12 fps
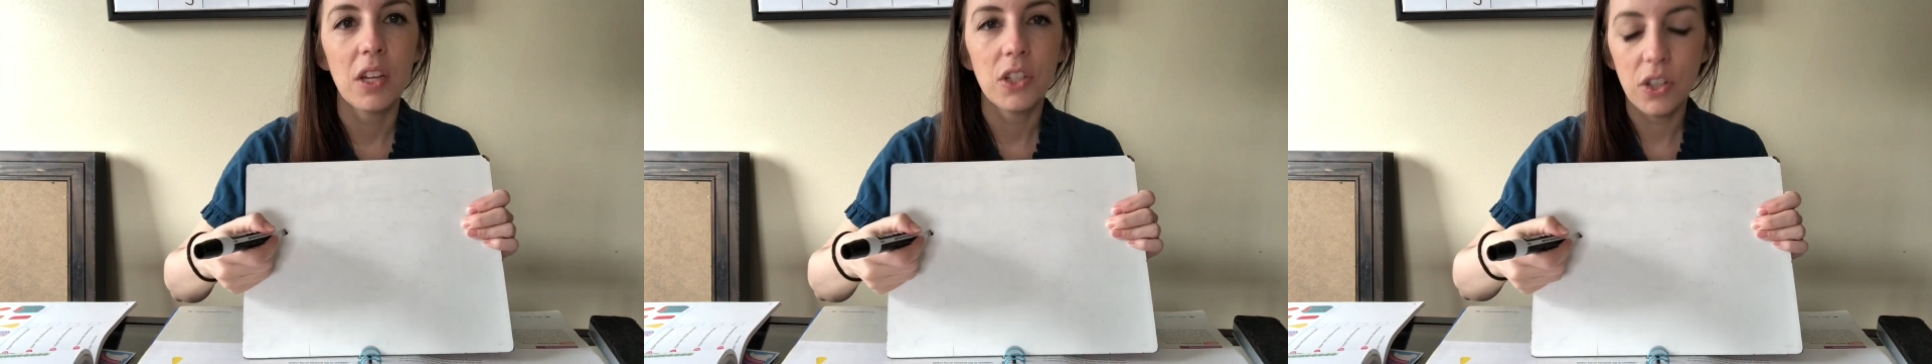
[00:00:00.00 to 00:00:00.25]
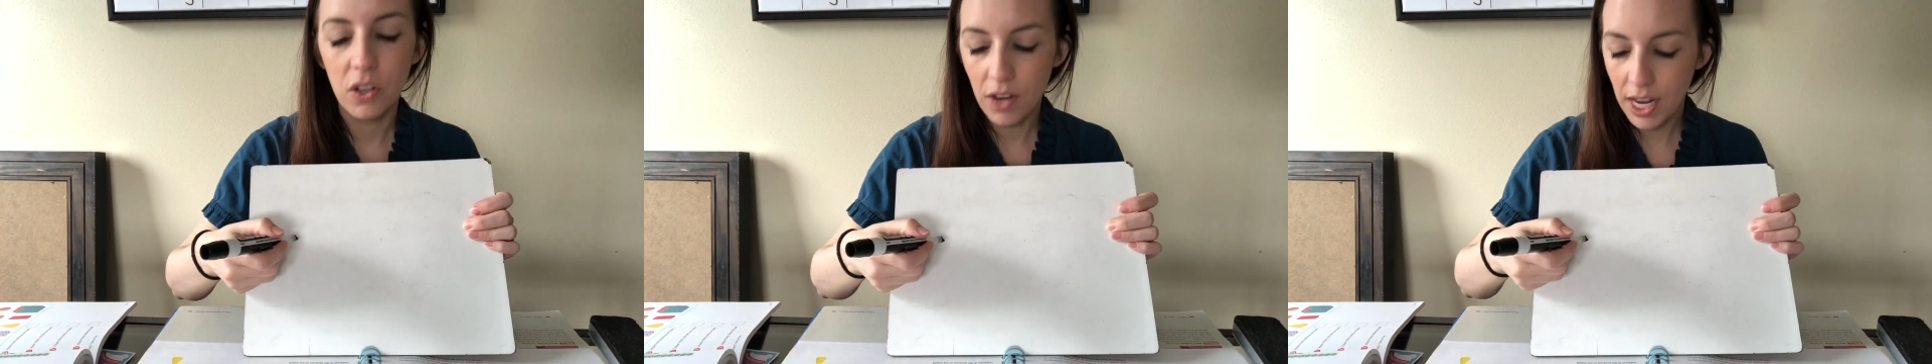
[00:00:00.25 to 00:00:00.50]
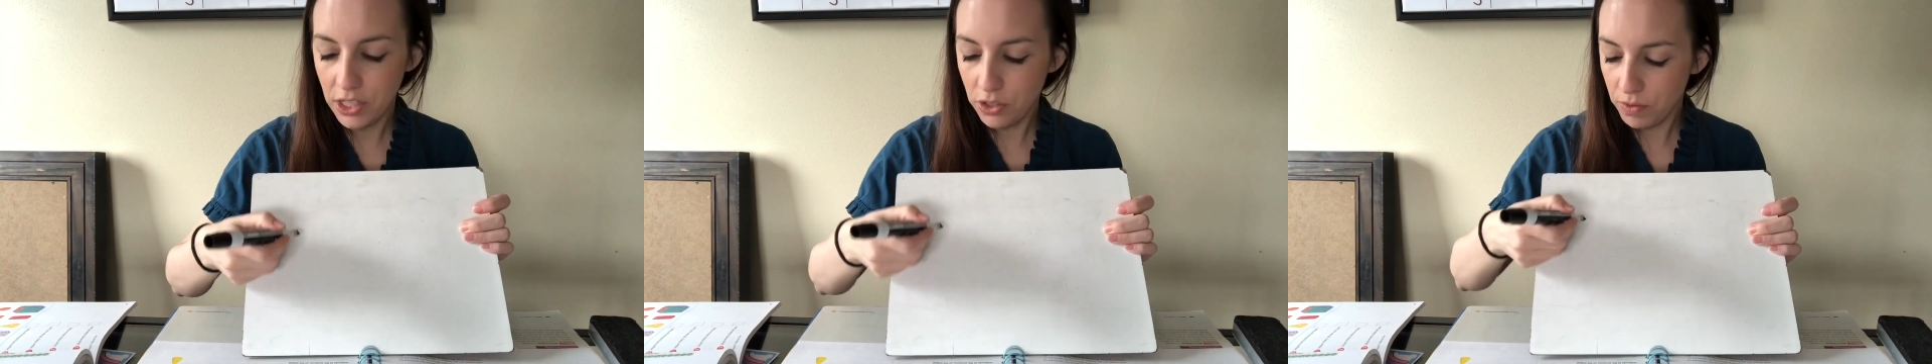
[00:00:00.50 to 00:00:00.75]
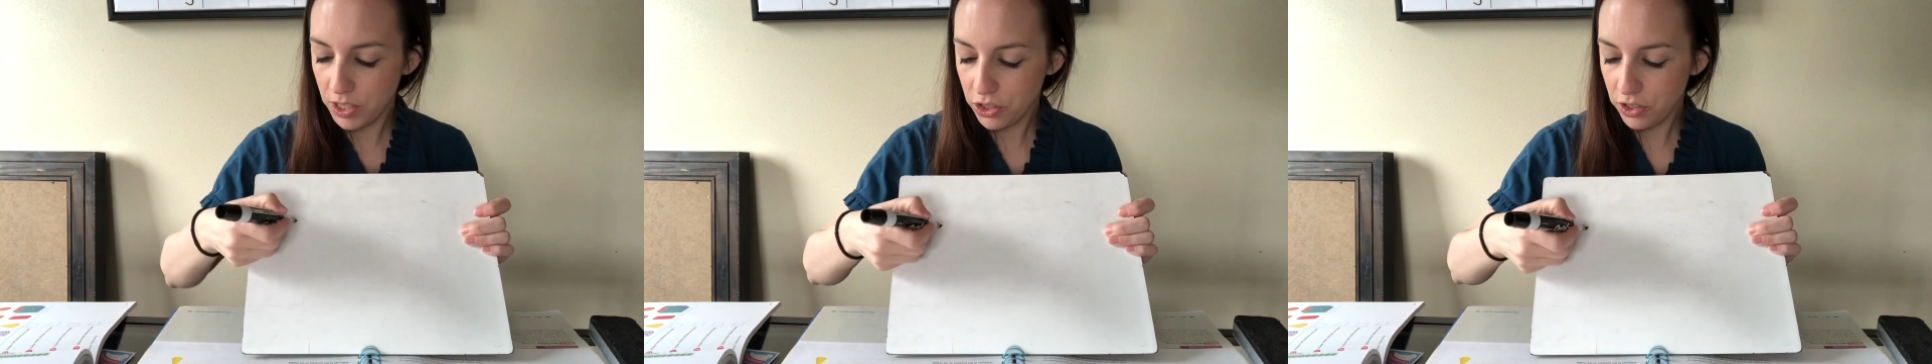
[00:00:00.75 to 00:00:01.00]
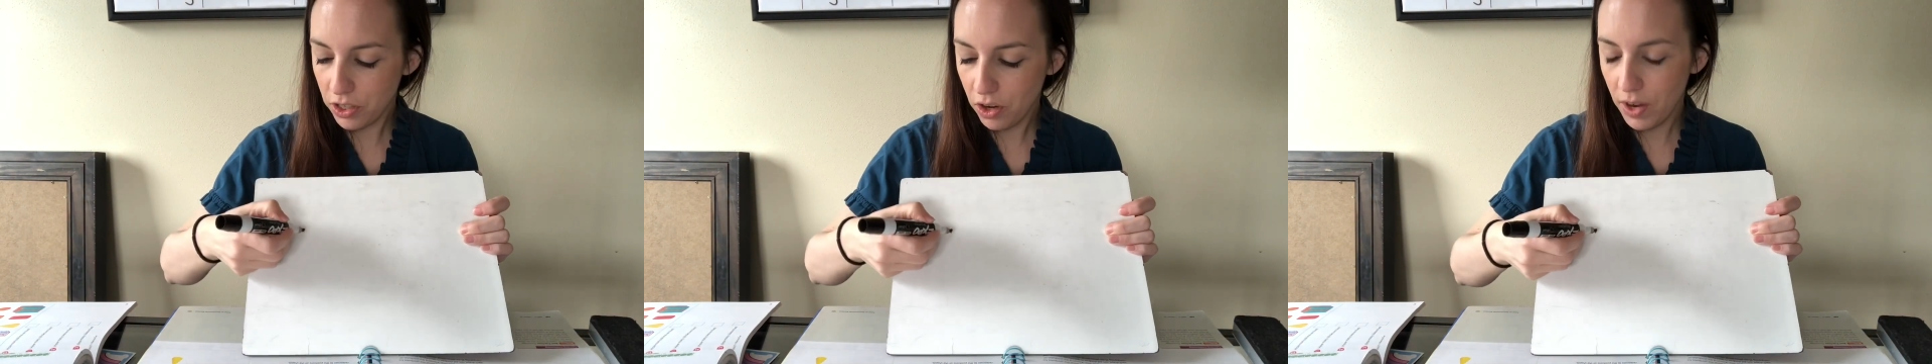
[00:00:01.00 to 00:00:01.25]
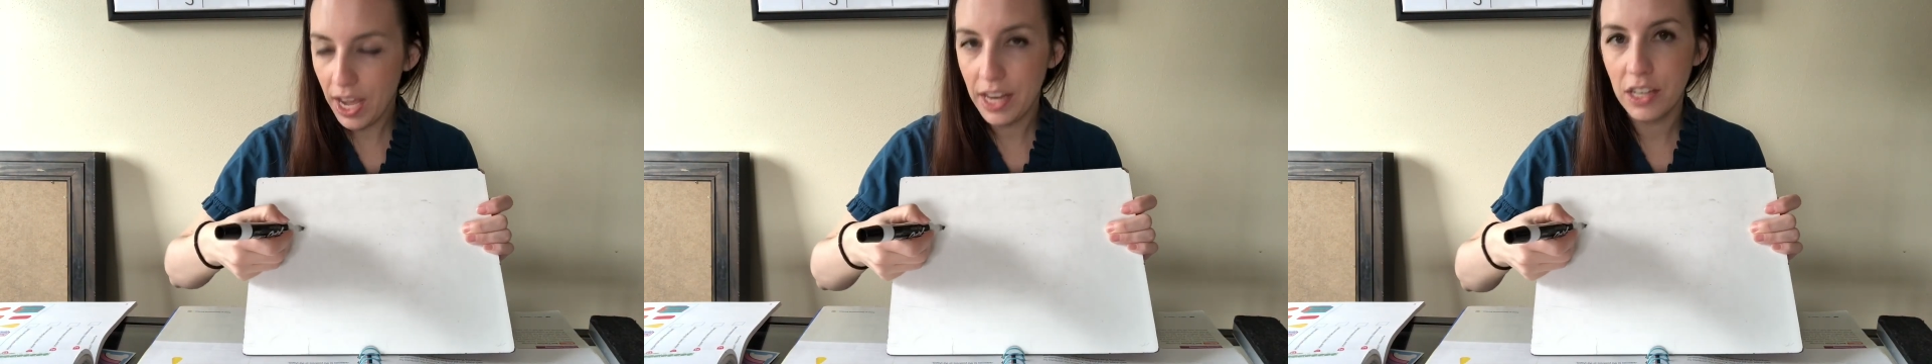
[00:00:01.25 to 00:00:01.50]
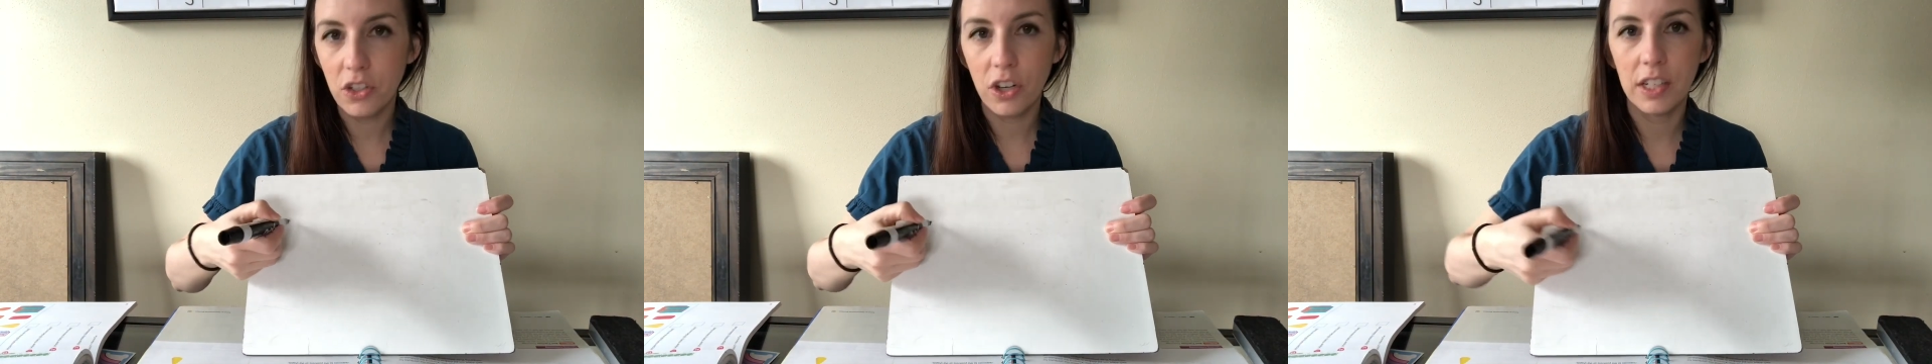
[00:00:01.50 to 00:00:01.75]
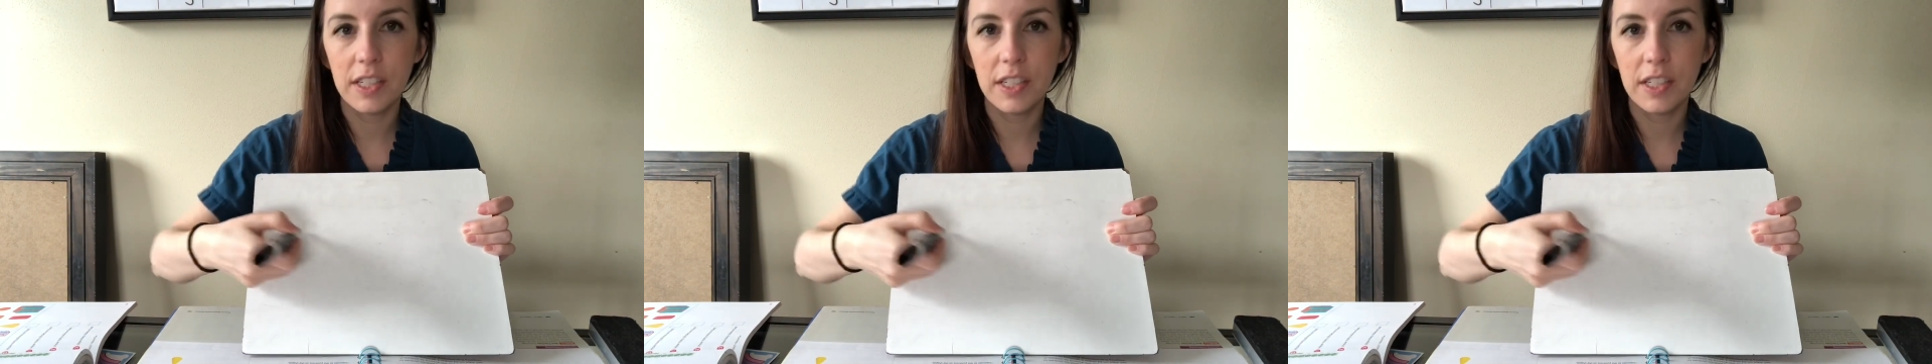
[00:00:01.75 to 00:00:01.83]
So I do want you to go ahead and draw